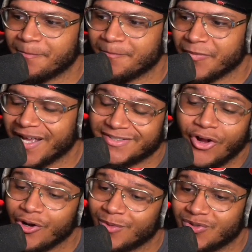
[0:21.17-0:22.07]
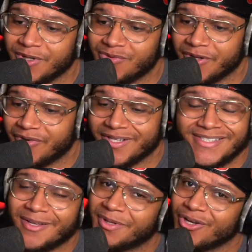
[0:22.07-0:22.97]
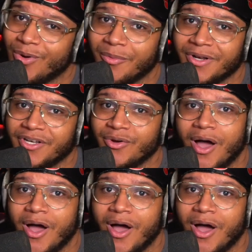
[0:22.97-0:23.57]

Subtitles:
And starting with 2023, this is something new I want to do.